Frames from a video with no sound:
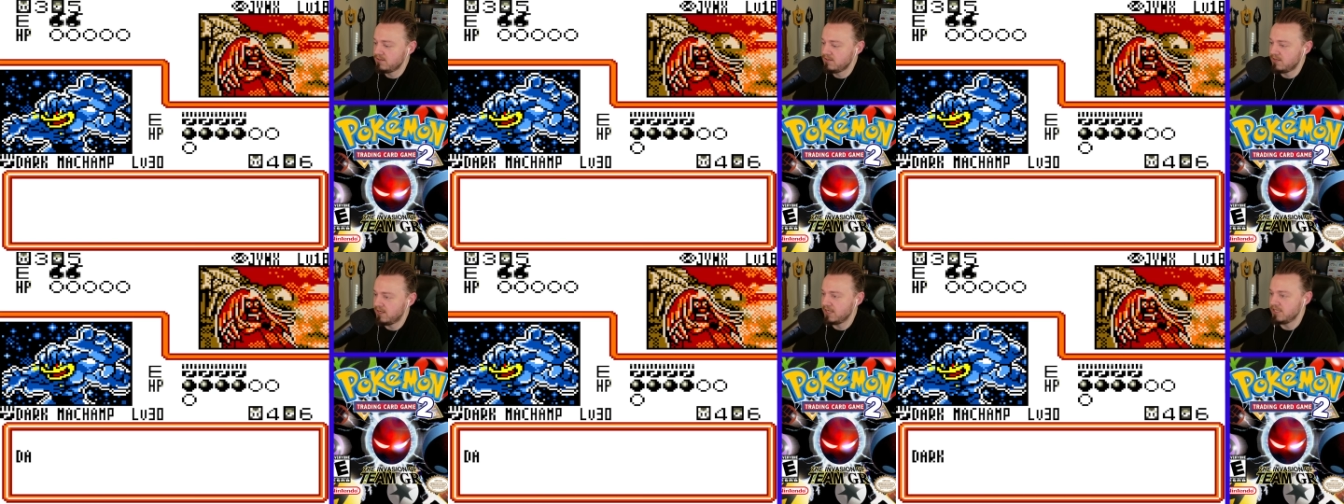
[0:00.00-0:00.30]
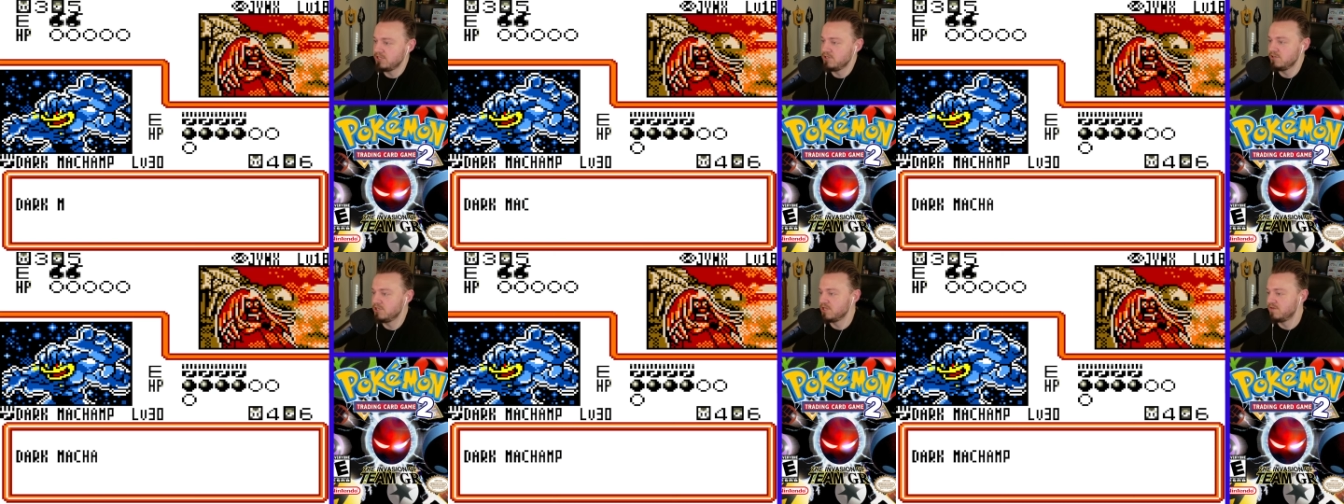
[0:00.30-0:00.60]
I
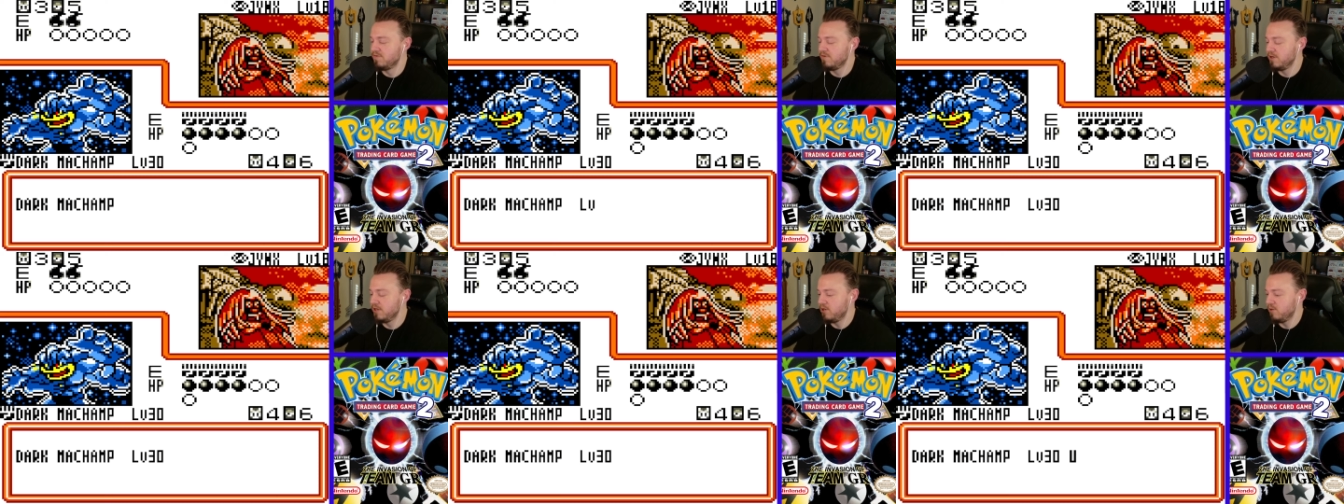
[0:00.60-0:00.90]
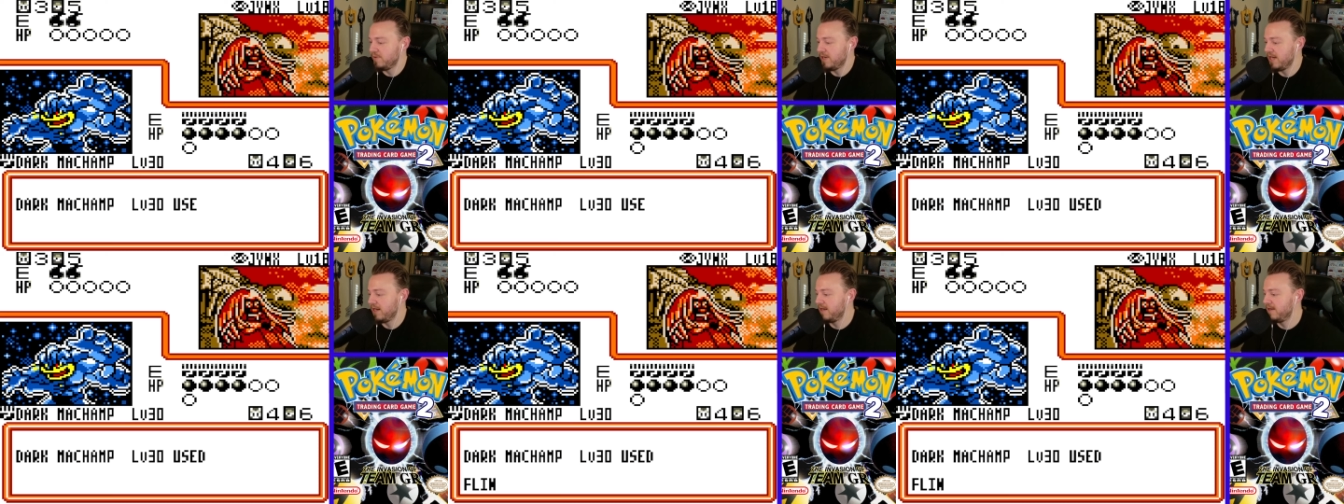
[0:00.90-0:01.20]
do just fling you back.